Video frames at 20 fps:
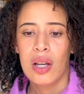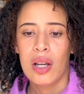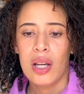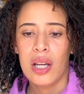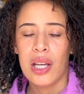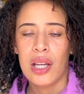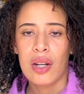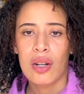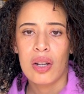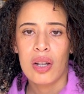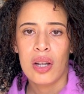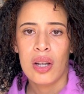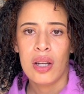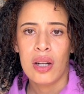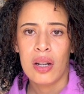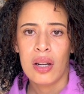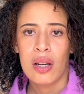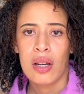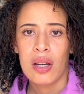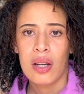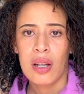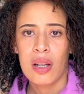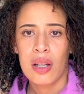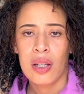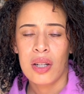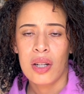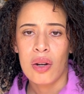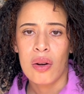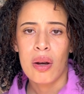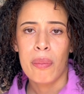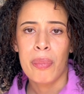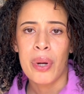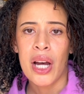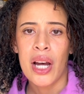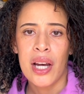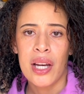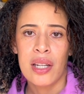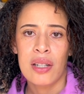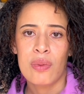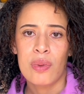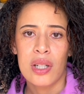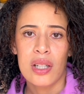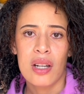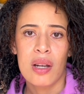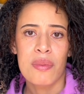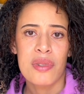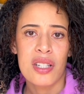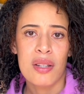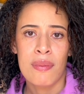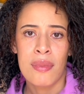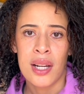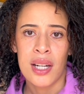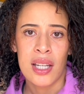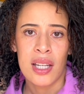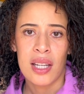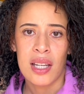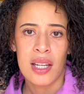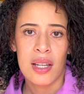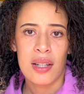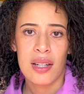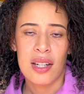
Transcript: in a bind when it comes to money.